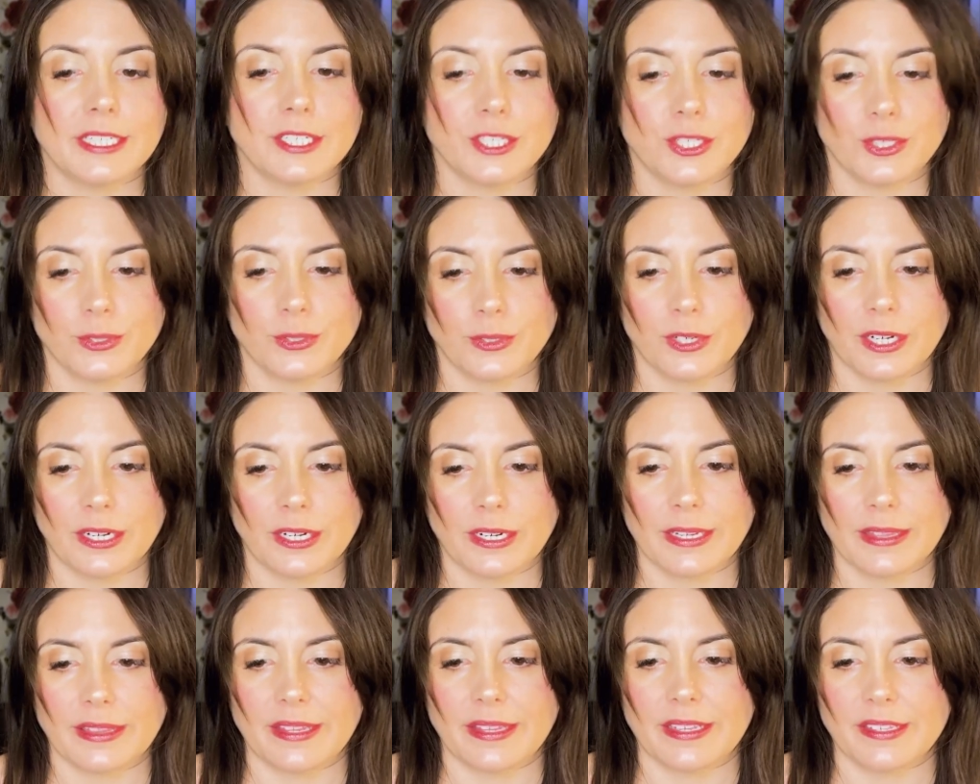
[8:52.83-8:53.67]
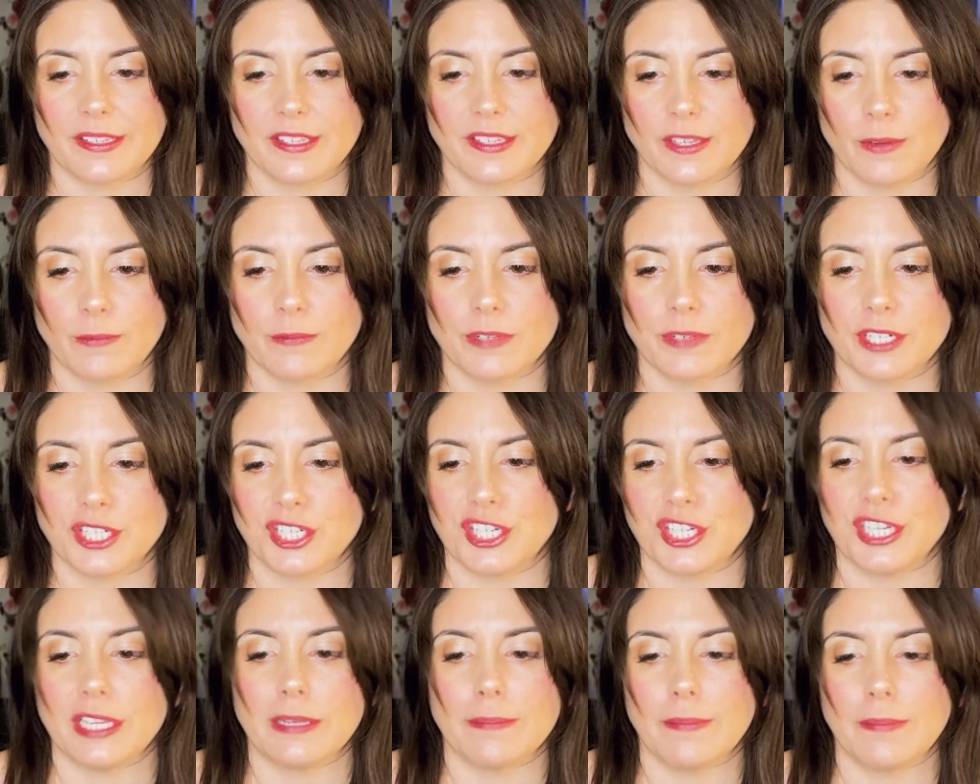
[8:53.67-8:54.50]
endured this
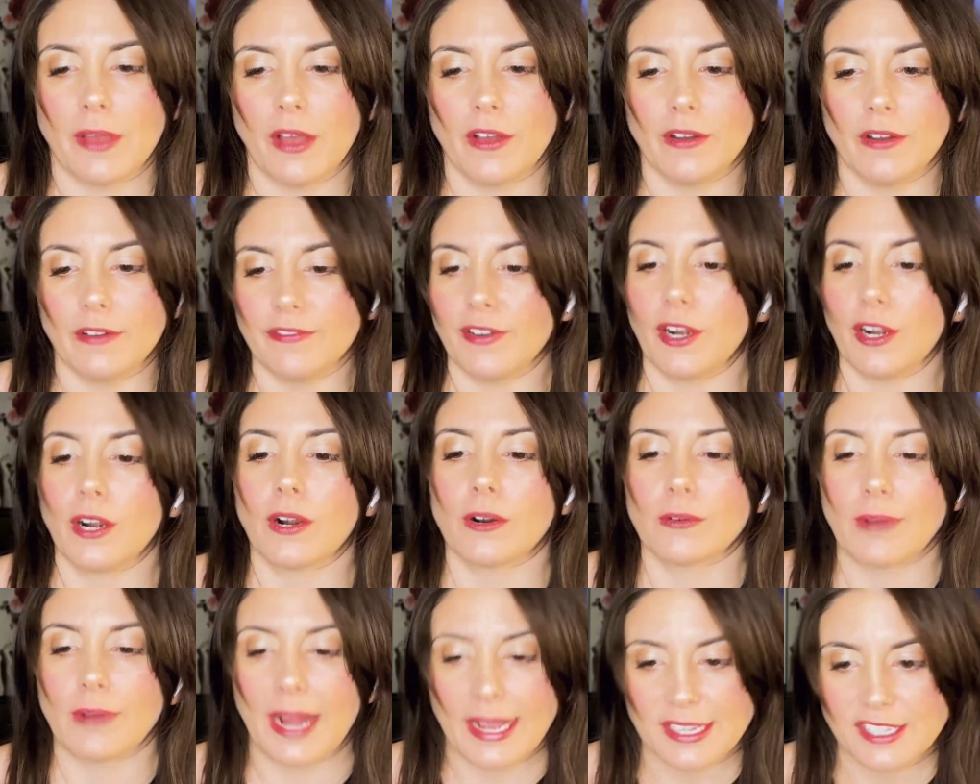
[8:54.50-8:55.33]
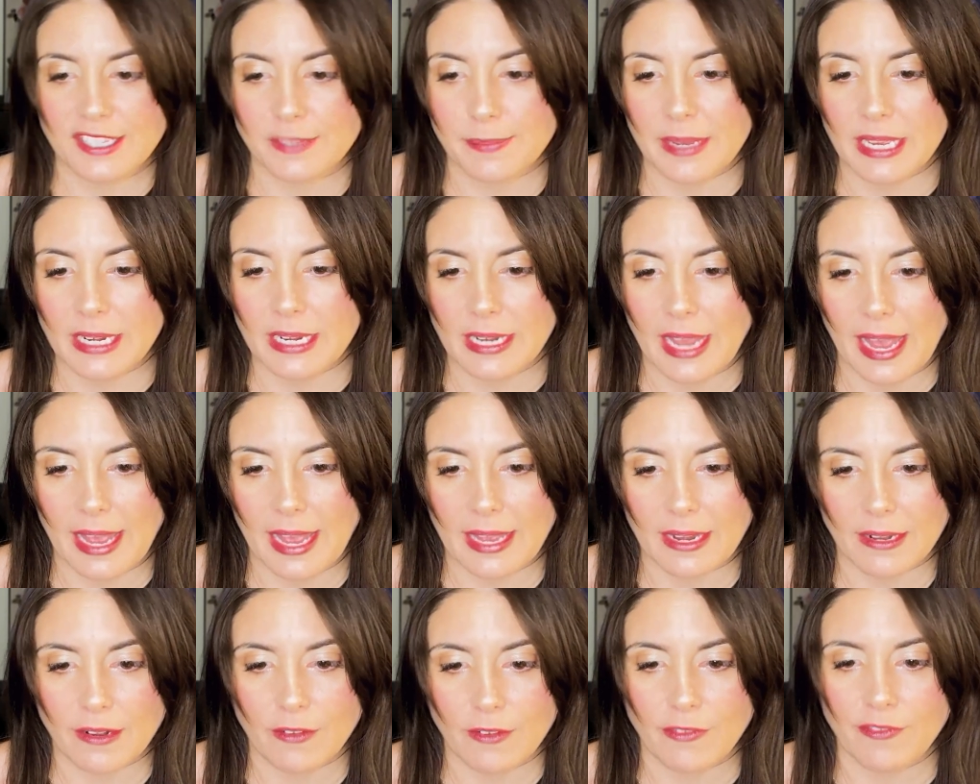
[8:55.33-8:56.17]
regime of harassment.
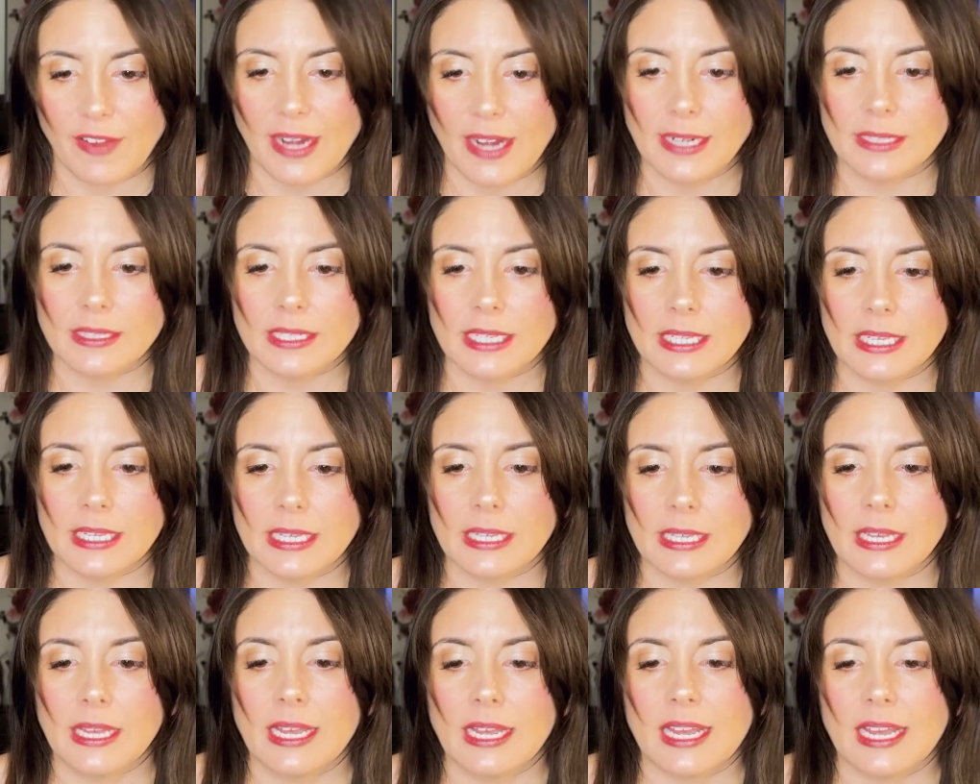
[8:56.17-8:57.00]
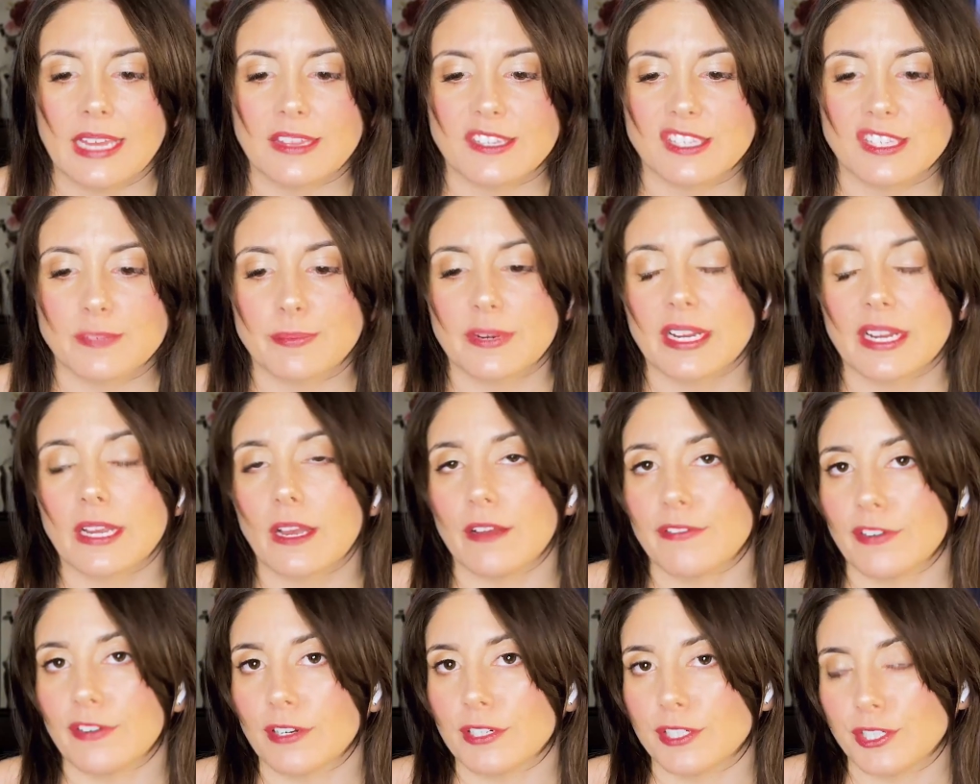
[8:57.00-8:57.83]
And finally, in the spring
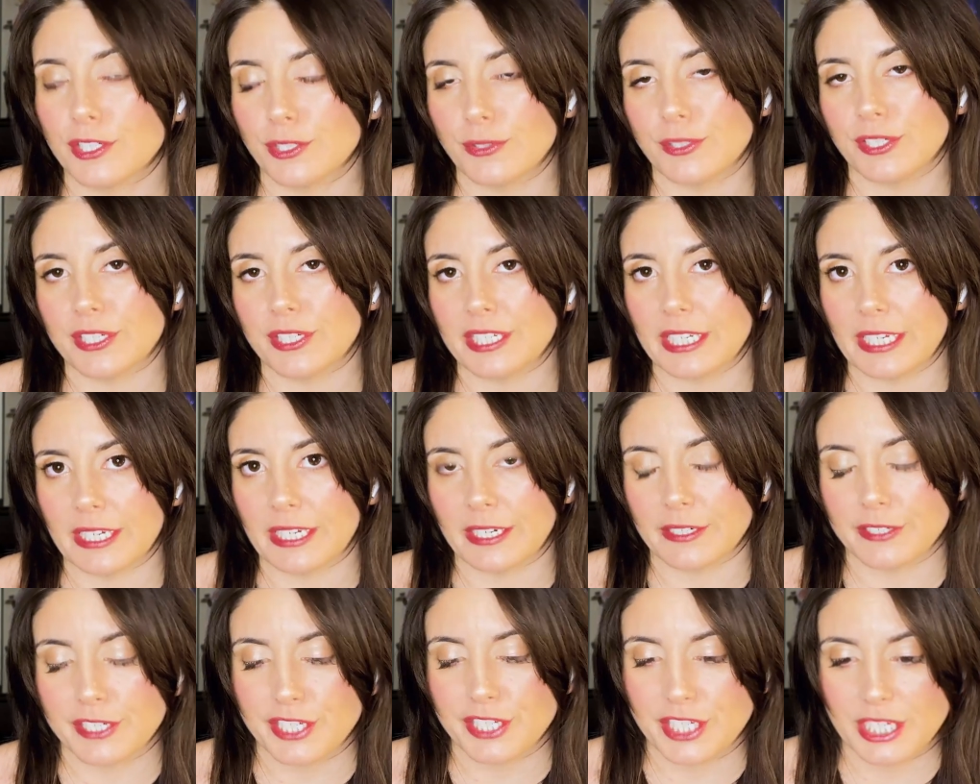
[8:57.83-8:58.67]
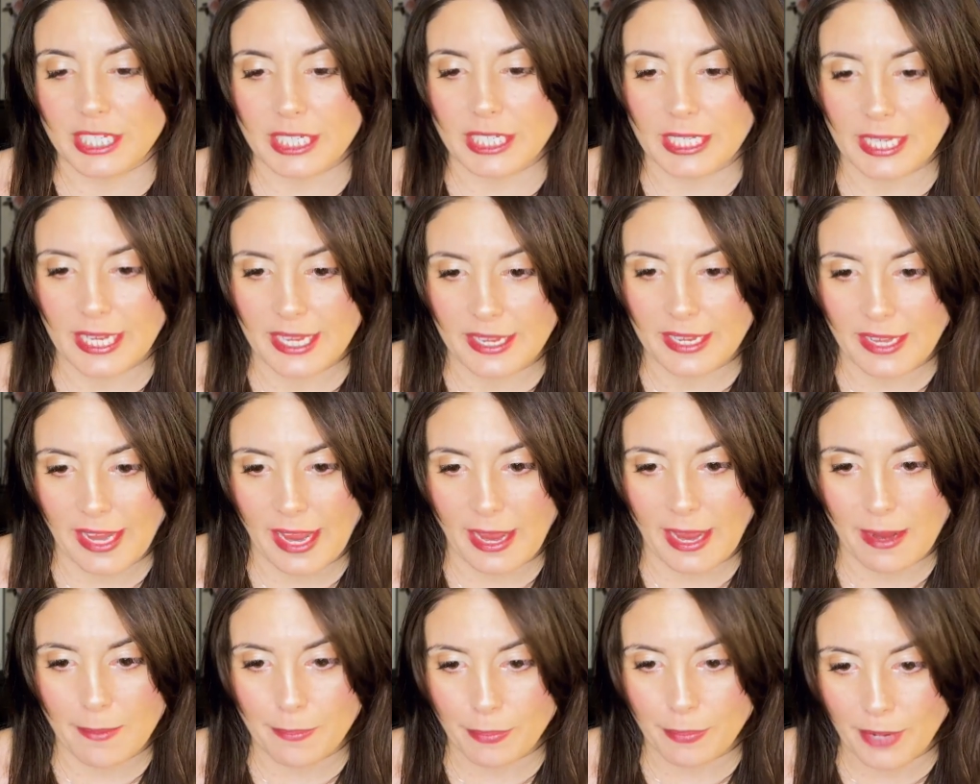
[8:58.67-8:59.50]
of her junior year, she hit
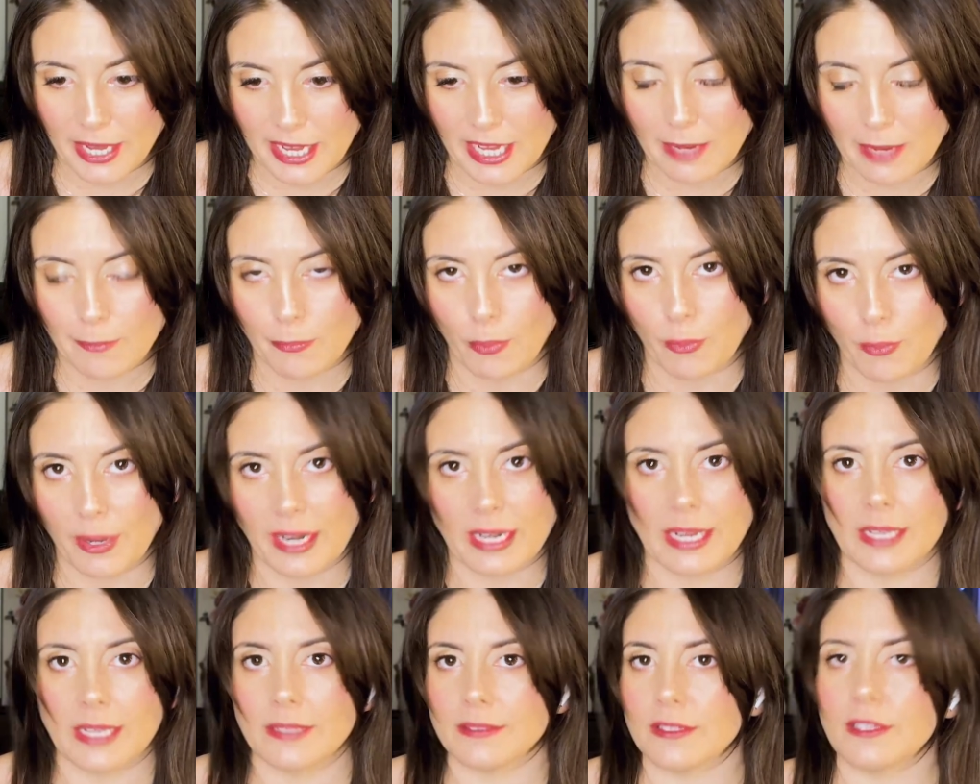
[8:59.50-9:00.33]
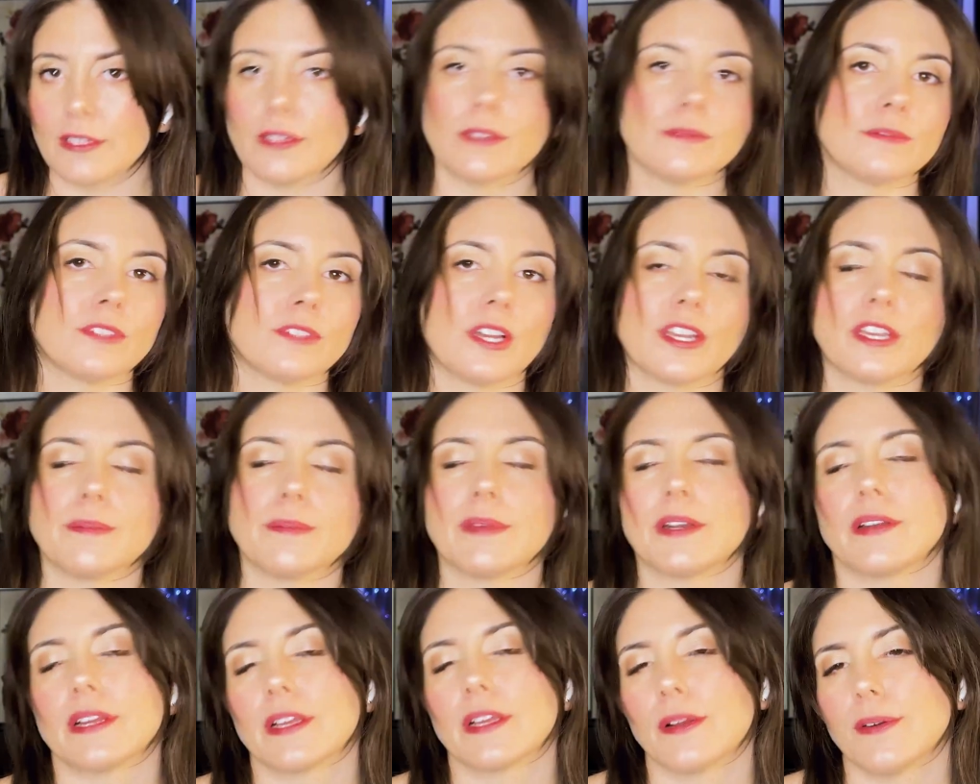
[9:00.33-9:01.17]
a breaking point. The
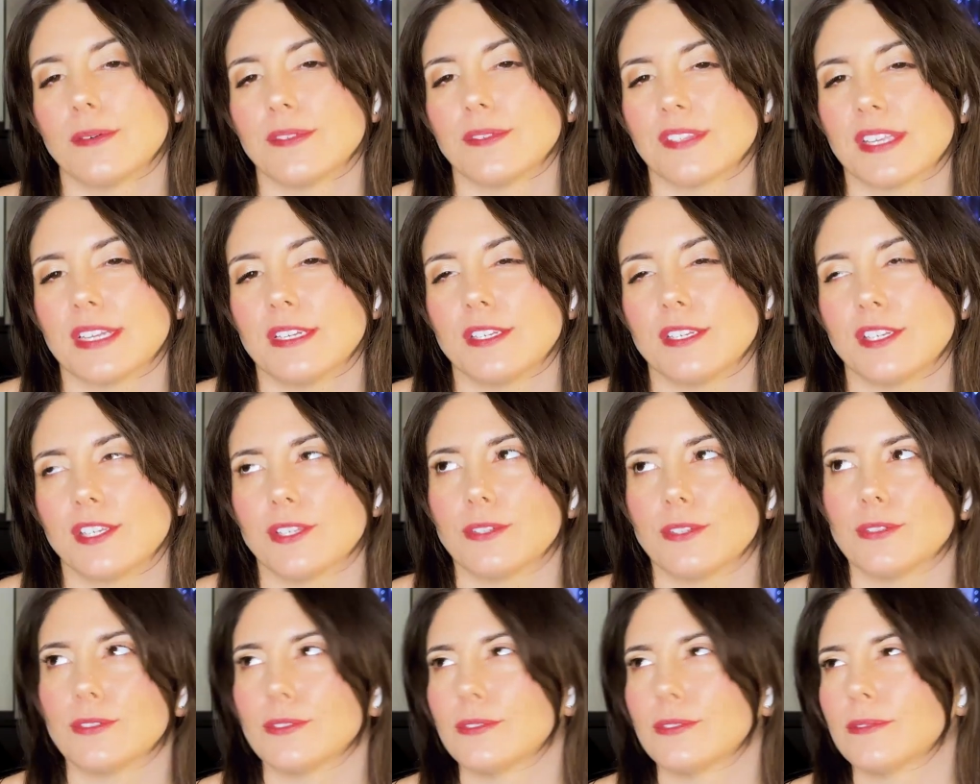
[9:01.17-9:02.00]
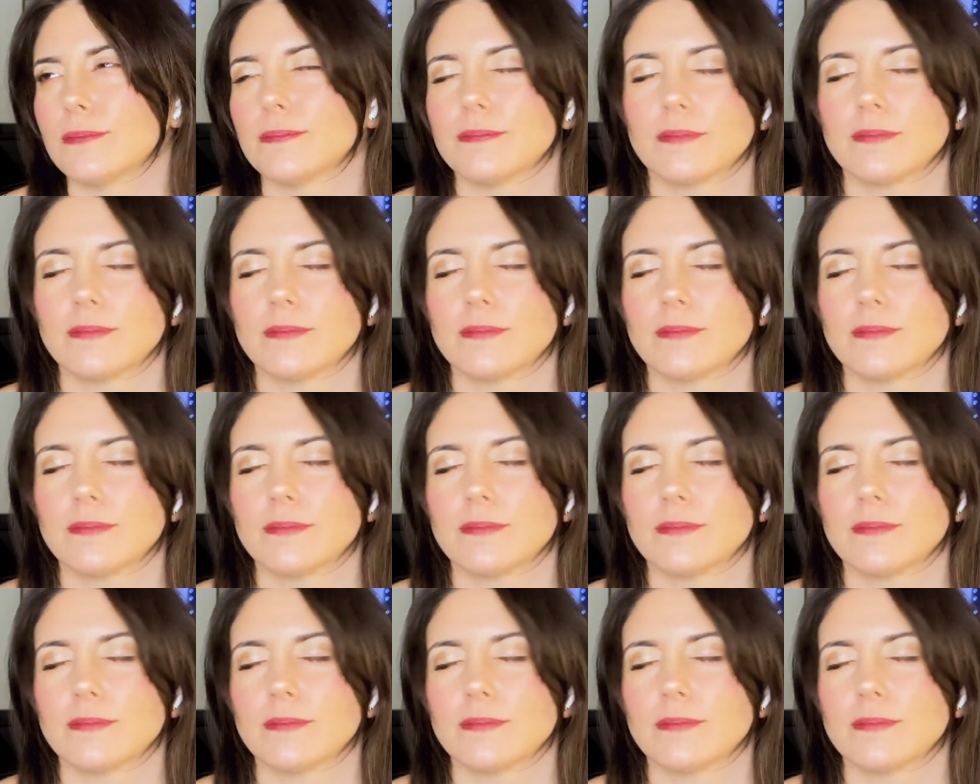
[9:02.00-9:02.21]
documentary goes into